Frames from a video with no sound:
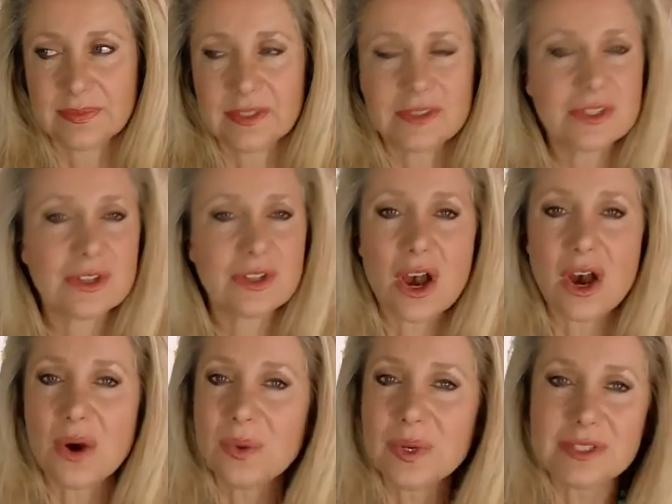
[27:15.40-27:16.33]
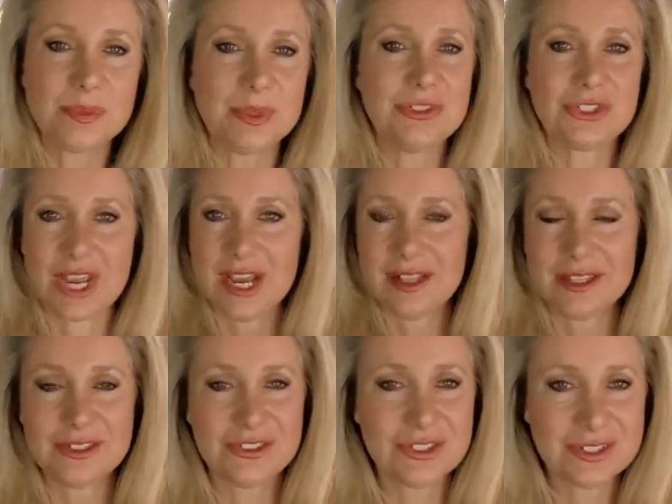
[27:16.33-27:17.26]
because there'll always be
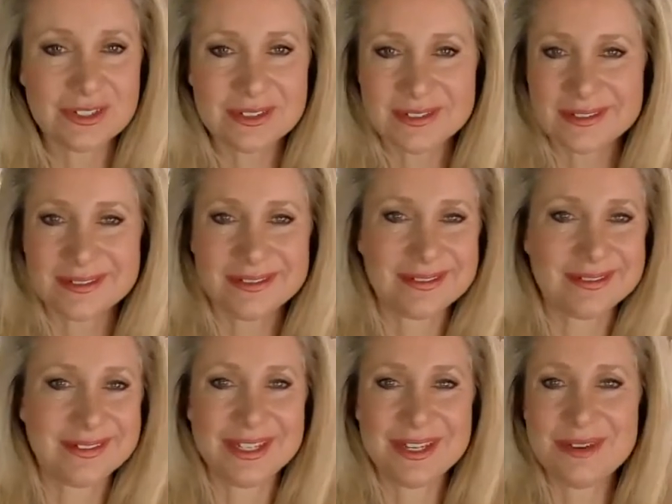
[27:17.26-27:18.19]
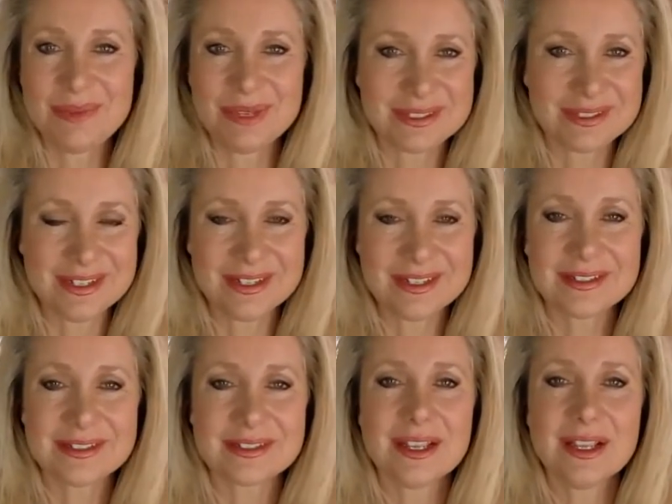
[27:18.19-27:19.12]
challenges in
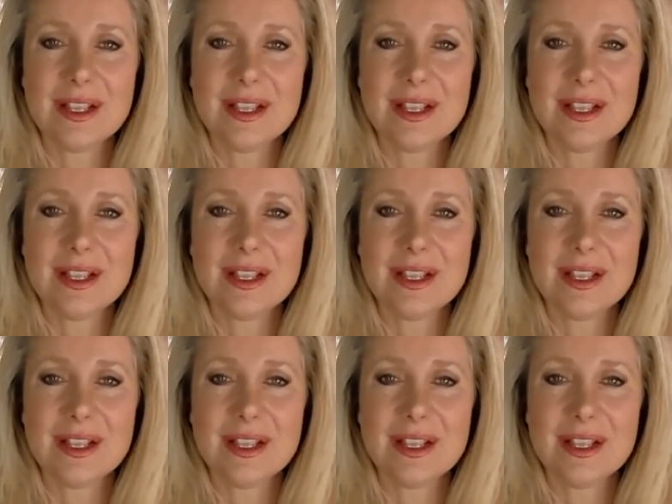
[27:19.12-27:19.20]
business.